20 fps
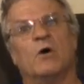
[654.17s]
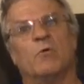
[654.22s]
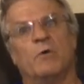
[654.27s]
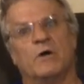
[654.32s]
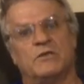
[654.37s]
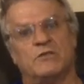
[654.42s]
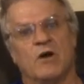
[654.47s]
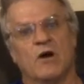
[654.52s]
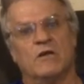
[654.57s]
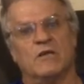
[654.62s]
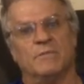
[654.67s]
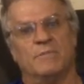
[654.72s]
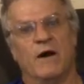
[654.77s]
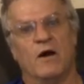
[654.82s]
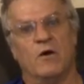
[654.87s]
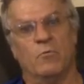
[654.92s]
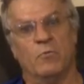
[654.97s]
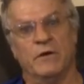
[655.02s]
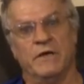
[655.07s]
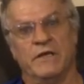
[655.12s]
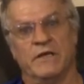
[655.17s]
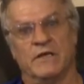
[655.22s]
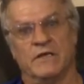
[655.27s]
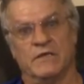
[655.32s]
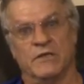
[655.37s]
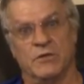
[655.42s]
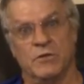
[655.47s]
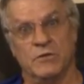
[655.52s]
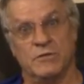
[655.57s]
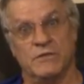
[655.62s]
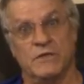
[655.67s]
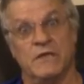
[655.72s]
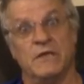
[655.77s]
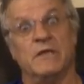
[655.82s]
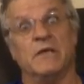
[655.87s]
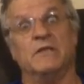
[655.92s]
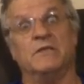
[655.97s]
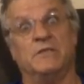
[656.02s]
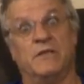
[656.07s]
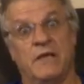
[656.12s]
We talked about winning and
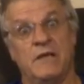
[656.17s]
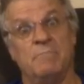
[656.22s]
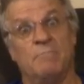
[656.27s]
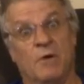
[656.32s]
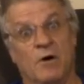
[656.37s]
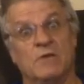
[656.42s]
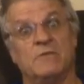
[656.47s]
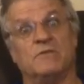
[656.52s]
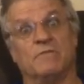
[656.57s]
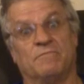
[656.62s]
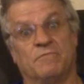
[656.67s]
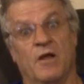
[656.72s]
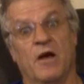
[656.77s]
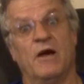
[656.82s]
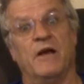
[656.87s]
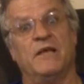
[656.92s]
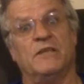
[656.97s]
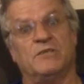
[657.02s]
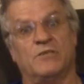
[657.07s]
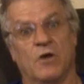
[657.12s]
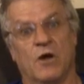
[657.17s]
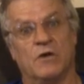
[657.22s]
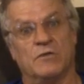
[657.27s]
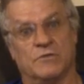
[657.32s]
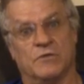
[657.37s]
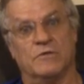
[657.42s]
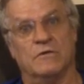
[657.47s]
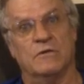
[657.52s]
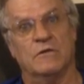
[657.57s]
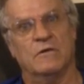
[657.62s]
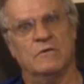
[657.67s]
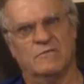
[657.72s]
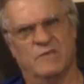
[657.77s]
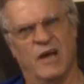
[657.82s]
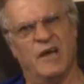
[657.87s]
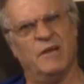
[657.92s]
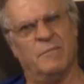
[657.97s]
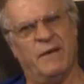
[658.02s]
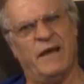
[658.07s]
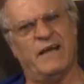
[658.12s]
losing and debunked a flying saucer.
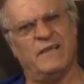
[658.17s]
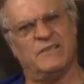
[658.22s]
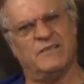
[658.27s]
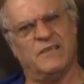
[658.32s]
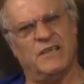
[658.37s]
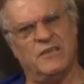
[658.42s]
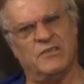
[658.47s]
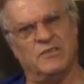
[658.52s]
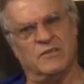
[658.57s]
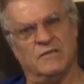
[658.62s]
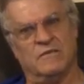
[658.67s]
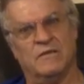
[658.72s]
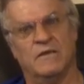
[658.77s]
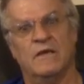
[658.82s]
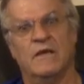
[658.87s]
Not a bad season.